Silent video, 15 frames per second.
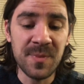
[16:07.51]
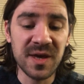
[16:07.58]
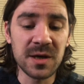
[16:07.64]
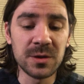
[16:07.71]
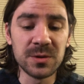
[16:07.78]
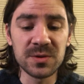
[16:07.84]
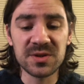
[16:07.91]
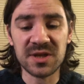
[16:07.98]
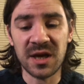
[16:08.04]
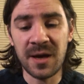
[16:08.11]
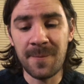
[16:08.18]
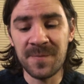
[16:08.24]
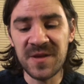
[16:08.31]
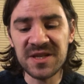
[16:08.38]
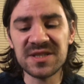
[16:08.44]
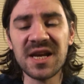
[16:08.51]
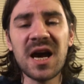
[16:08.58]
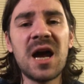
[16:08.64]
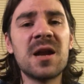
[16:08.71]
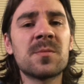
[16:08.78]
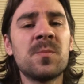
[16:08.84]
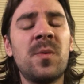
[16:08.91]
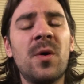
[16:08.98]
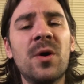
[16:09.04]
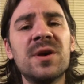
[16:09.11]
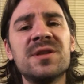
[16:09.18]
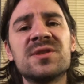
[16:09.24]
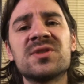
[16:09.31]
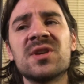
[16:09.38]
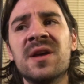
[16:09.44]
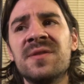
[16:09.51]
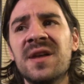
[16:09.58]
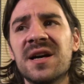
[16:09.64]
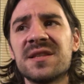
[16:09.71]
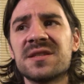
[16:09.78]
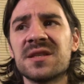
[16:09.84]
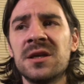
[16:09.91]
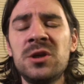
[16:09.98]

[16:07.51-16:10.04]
because uh, this card points that